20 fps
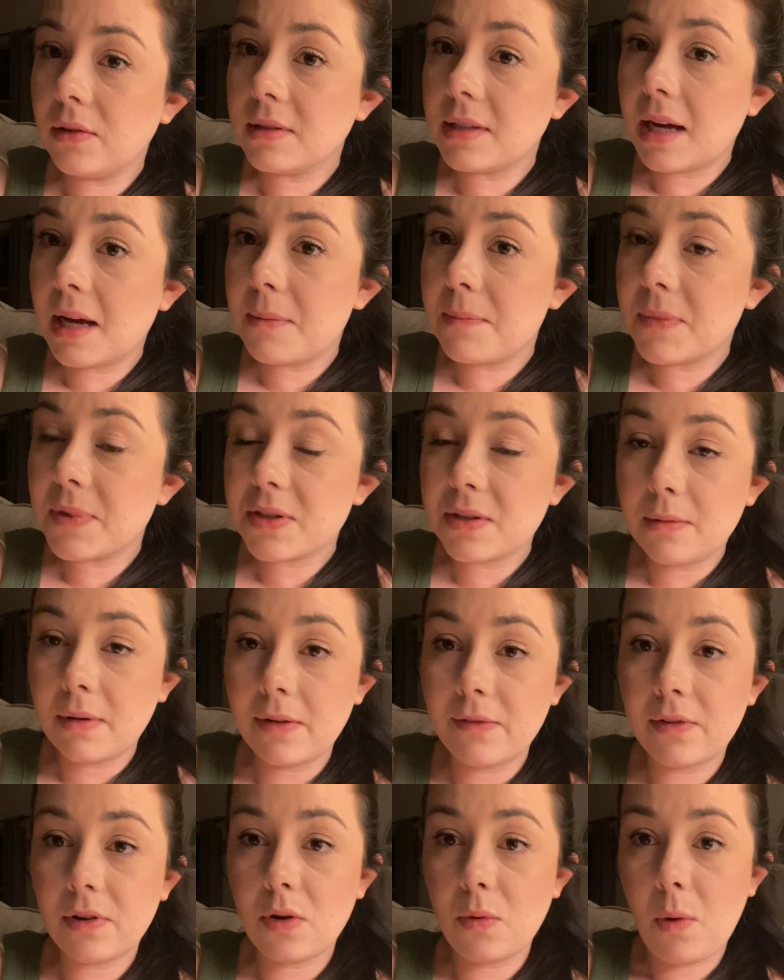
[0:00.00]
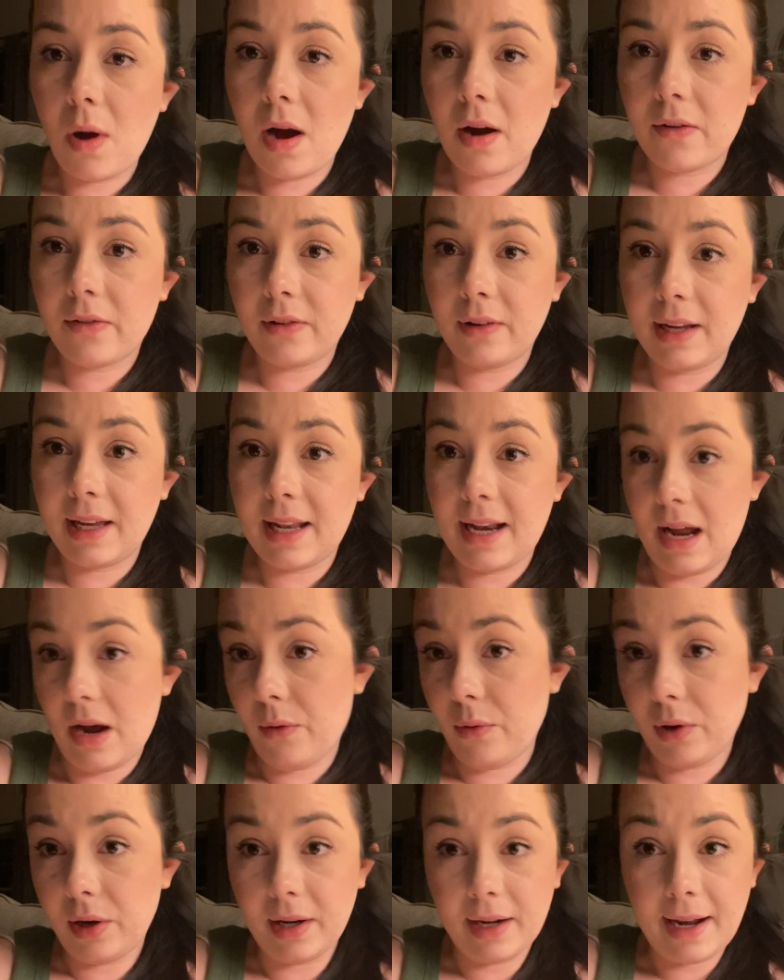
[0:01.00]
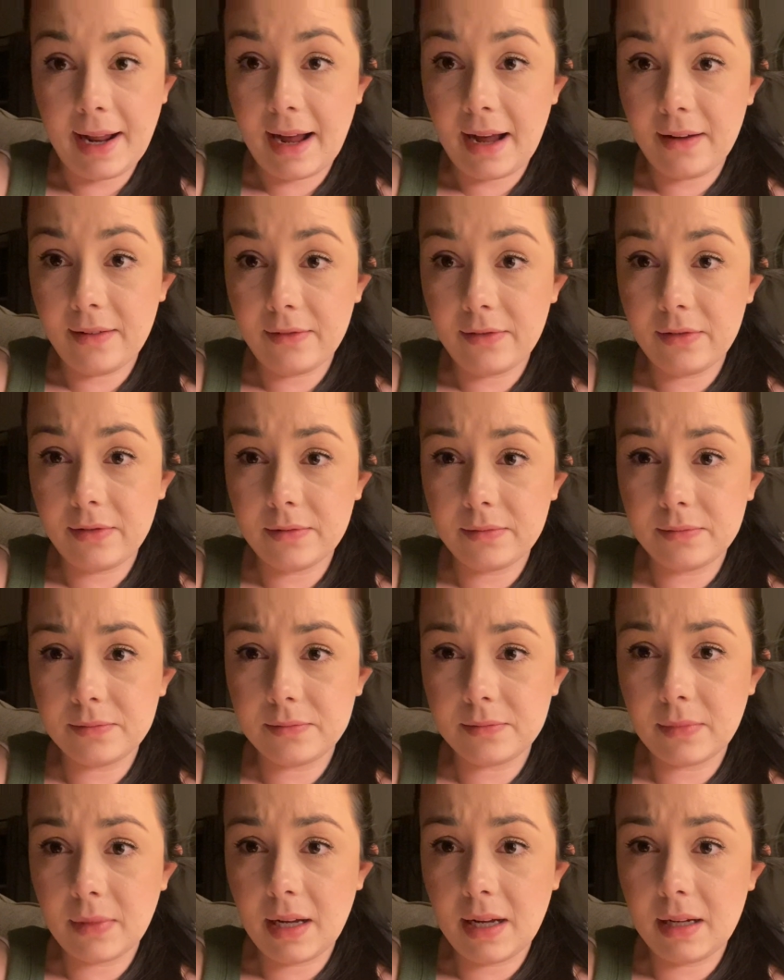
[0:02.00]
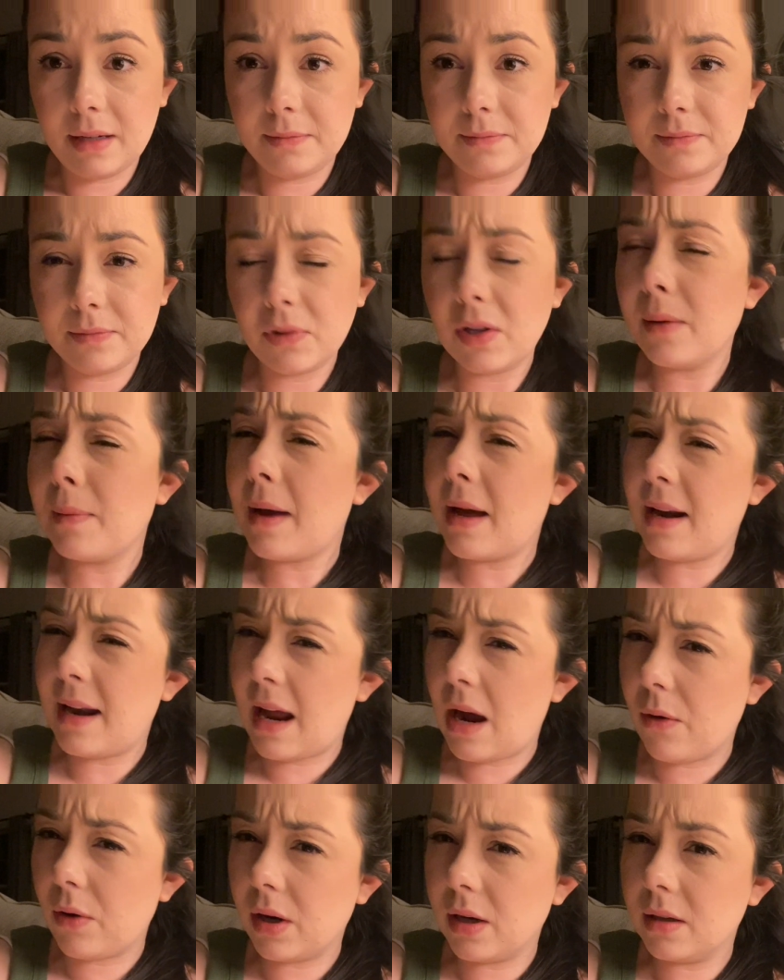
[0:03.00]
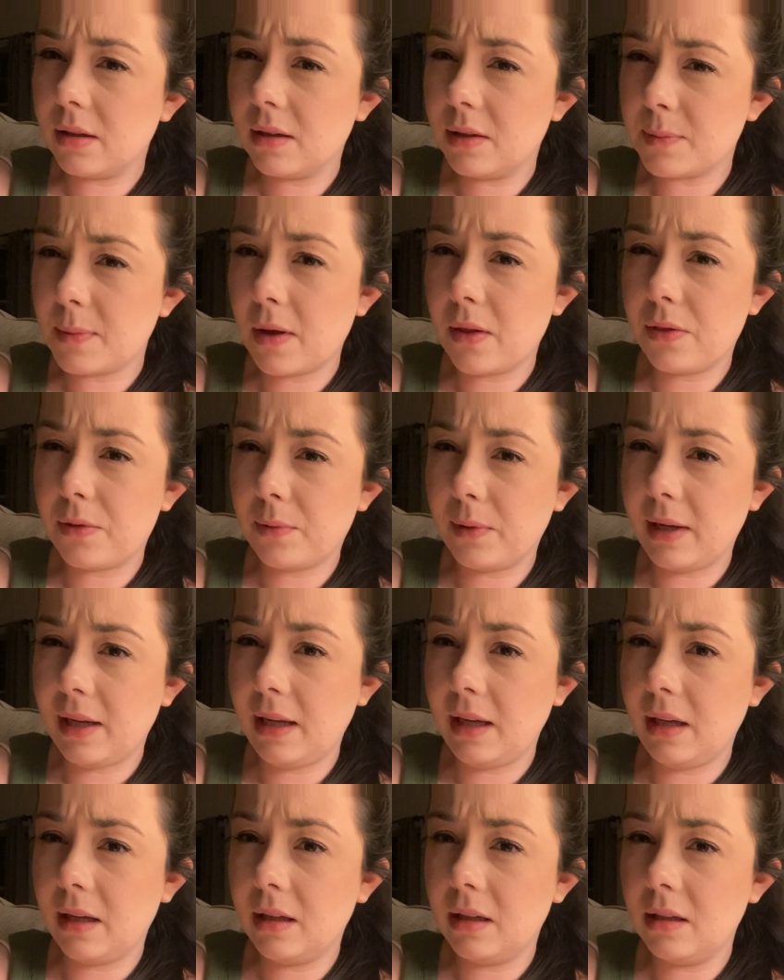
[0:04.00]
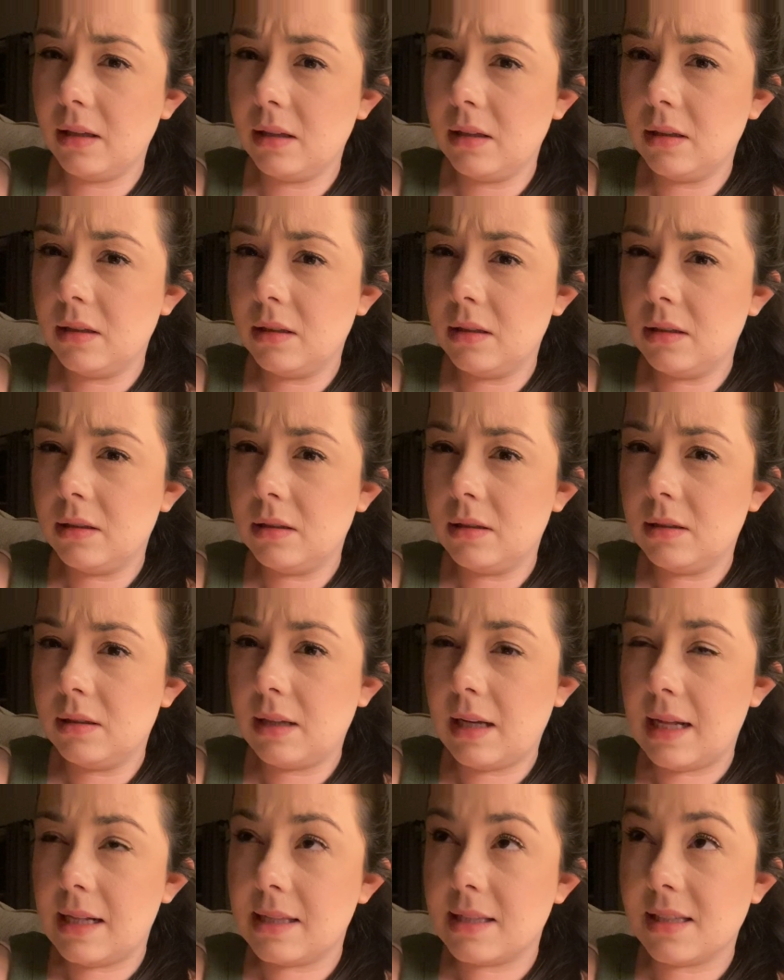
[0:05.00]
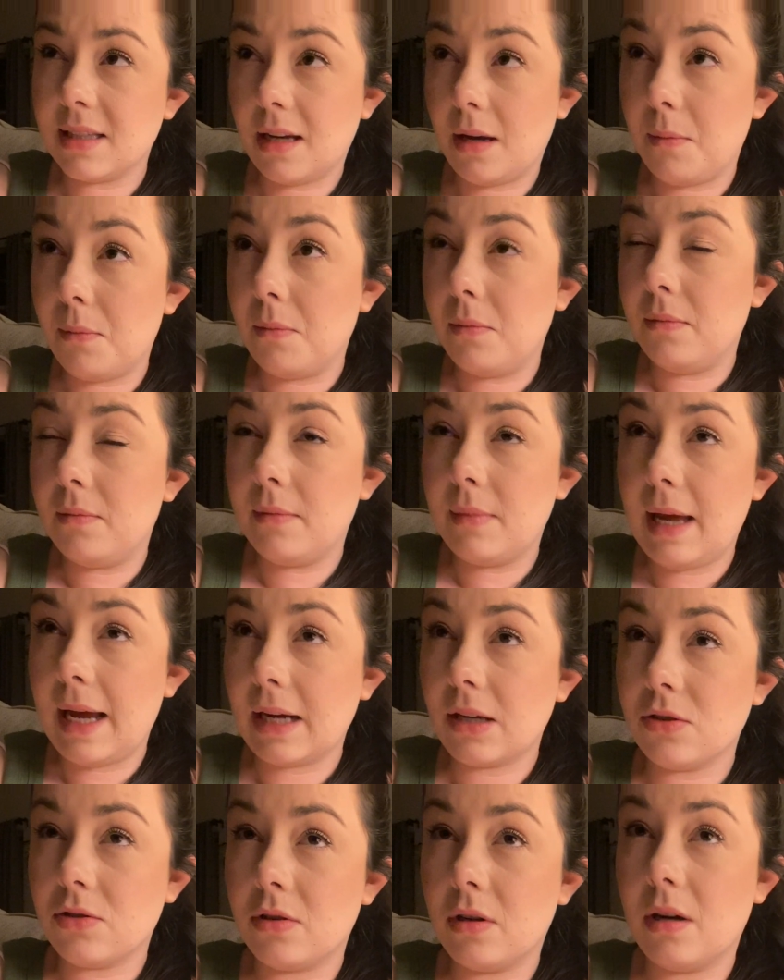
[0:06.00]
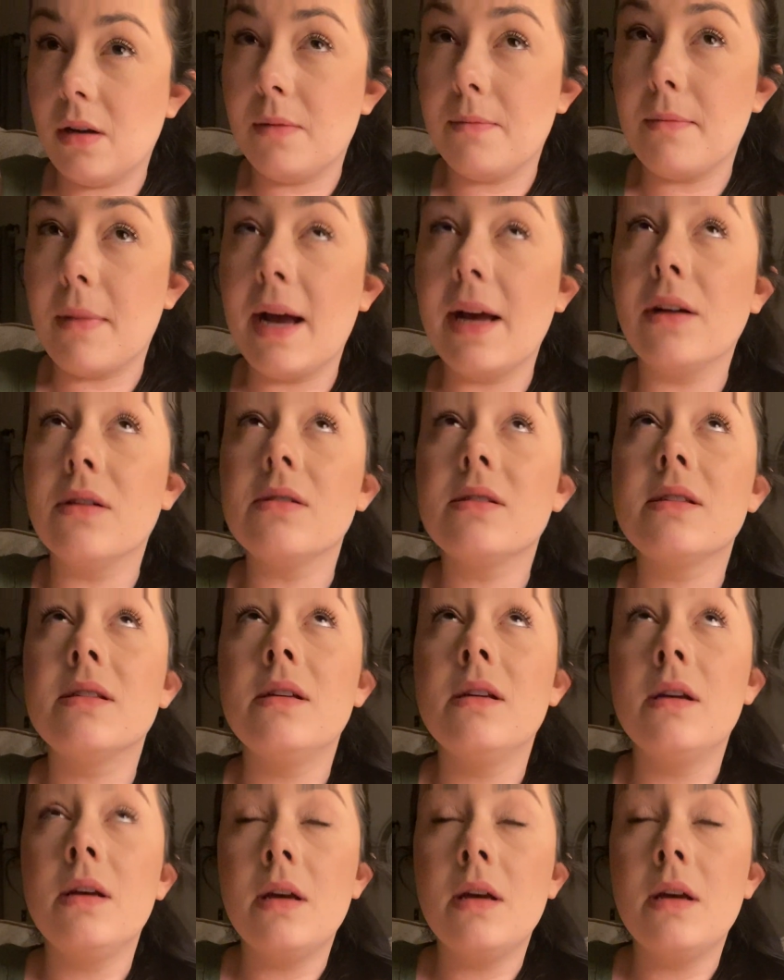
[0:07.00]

time. So we went for a walk for like an hour and a half, or about an hour. It was about 3 and some extra miles,